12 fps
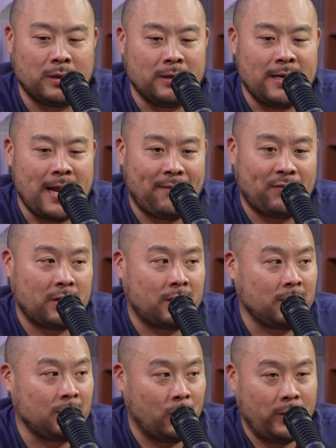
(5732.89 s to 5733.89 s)

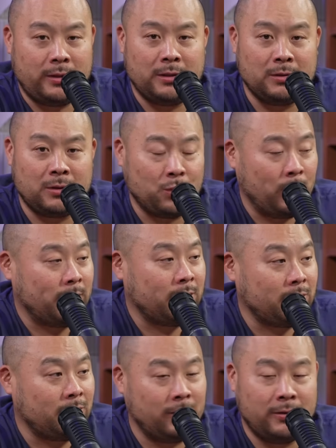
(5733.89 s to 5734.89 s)
never going to
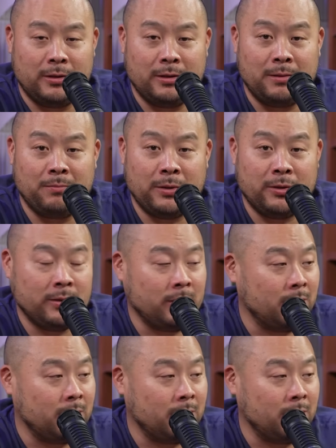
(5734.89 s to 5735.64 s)
switch to the imperial system.